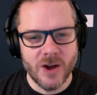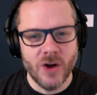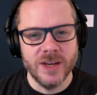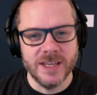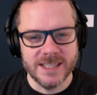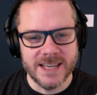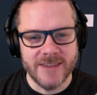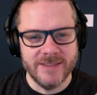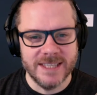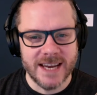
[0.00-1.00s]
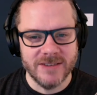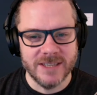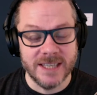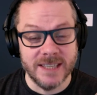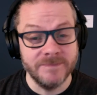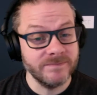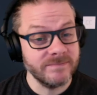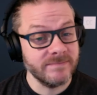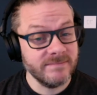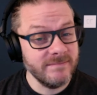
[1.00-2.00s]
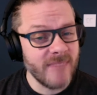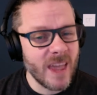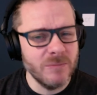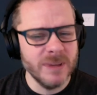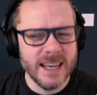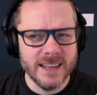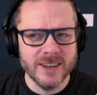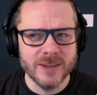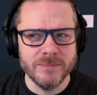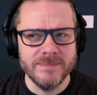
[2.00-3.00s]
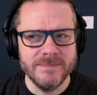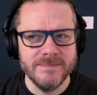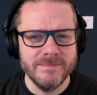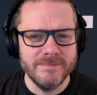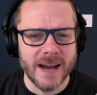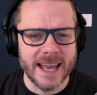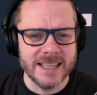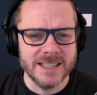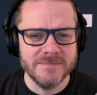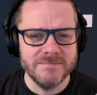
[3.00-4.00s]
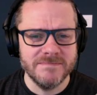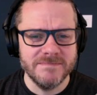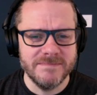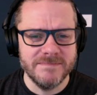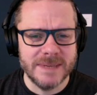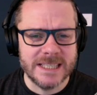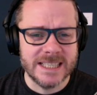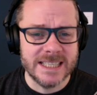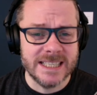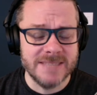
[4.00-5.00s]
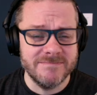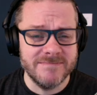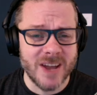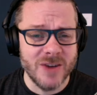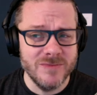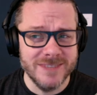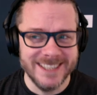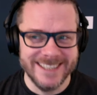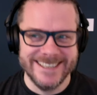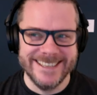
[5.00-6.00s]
honest and have integrity, but then a lot of, I guess, businesses don't.